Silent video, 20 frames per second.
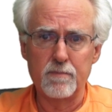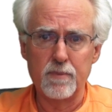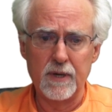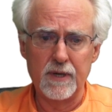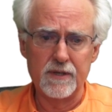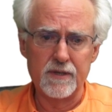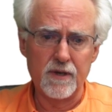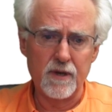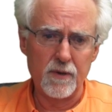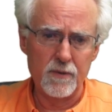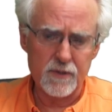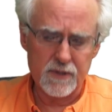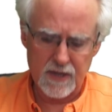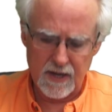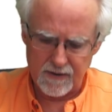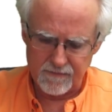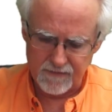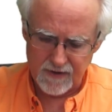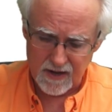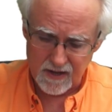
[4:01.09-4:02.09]
print
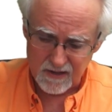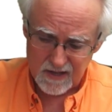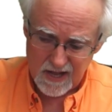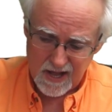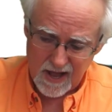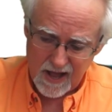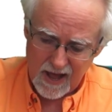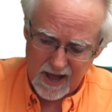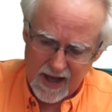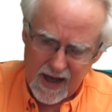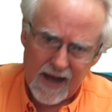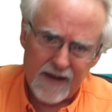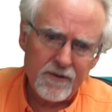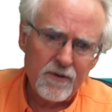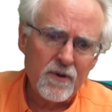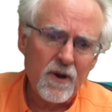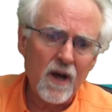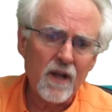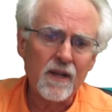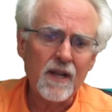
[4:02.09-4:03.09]
cosine val. I
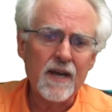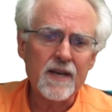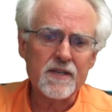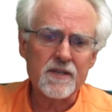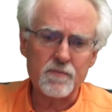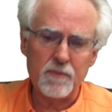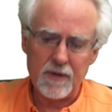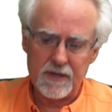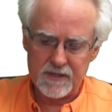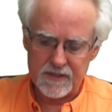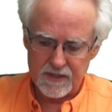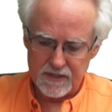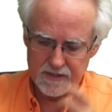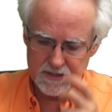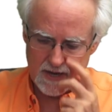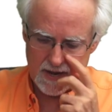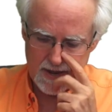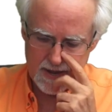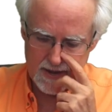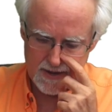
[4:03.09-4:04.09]
do not like
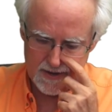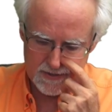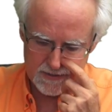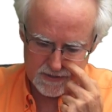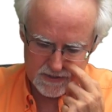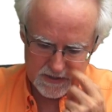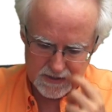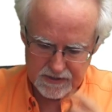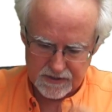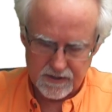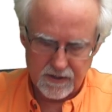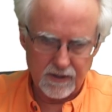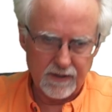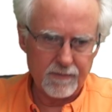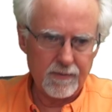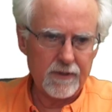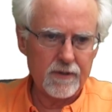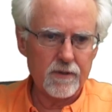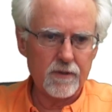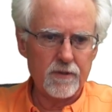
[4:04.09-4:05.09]
spaces as
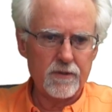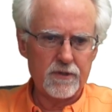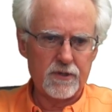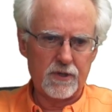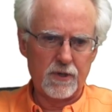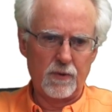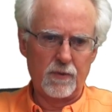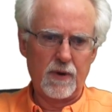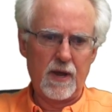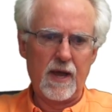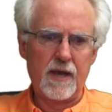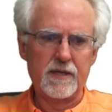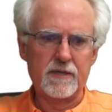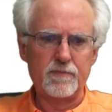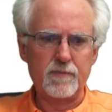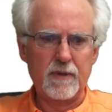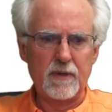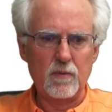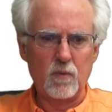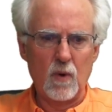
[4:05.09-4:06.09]
delimiters. Don't
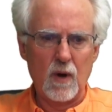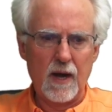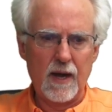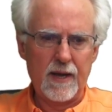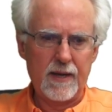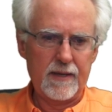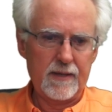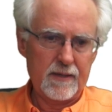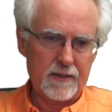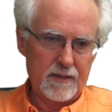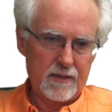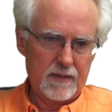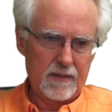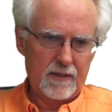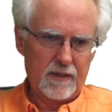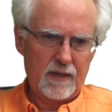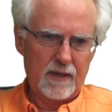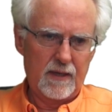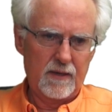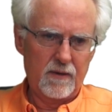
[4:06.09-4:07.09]
ask me why
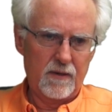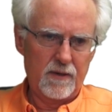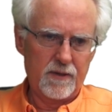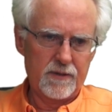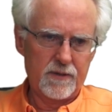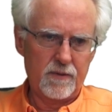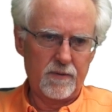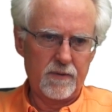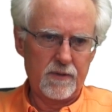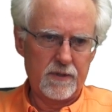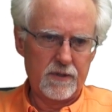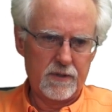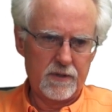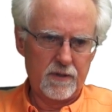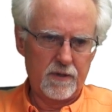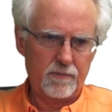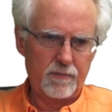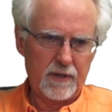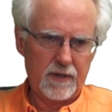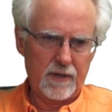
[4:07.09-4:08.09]
and also this
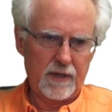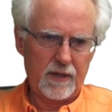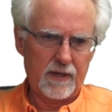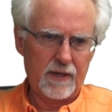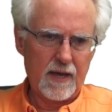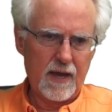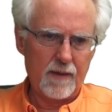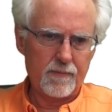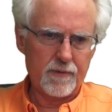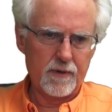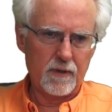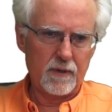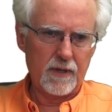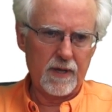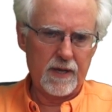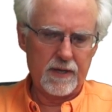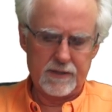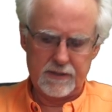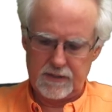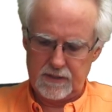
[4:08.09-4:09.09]
should have been a capital
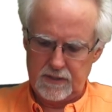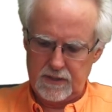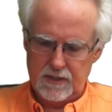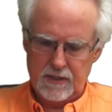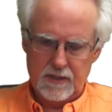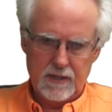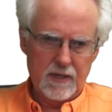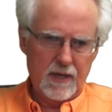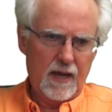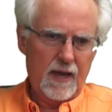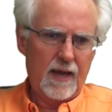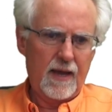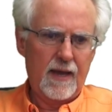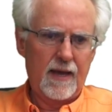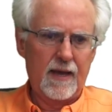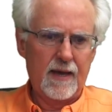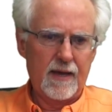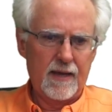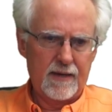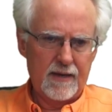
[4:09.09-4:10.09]
S
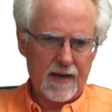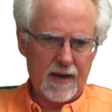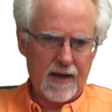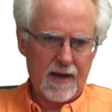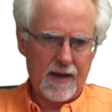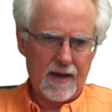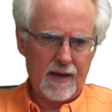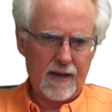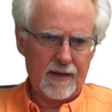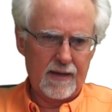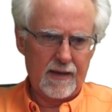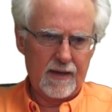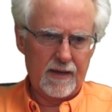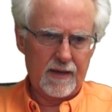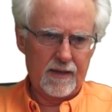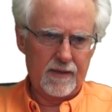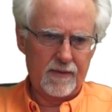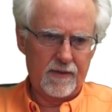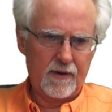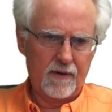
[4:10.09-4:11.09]
and I
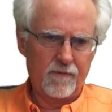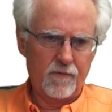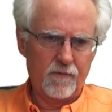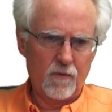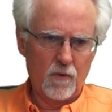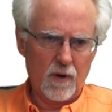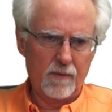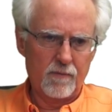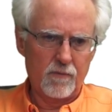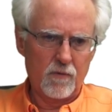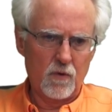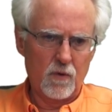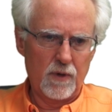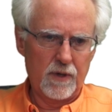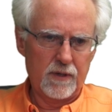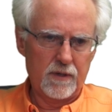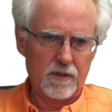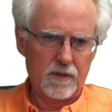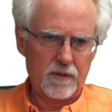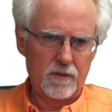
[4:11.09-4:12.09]
therefore am going
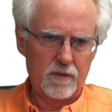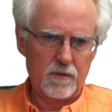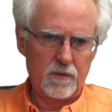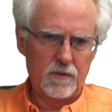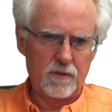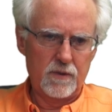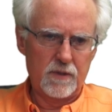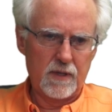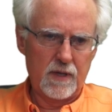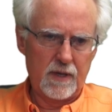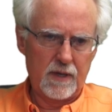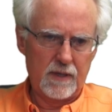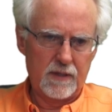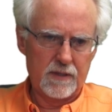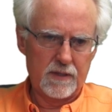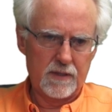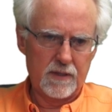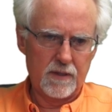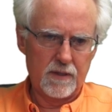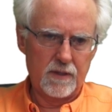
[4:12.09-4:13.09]
to use a
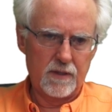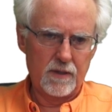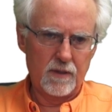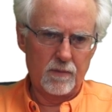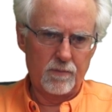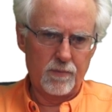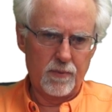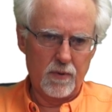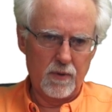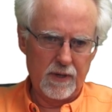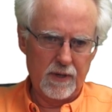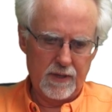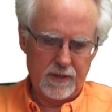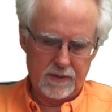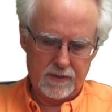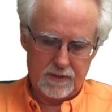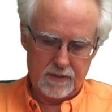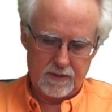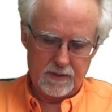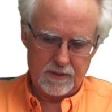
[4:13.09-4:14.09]
serial
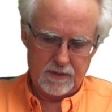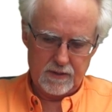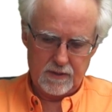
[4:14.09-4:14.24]
print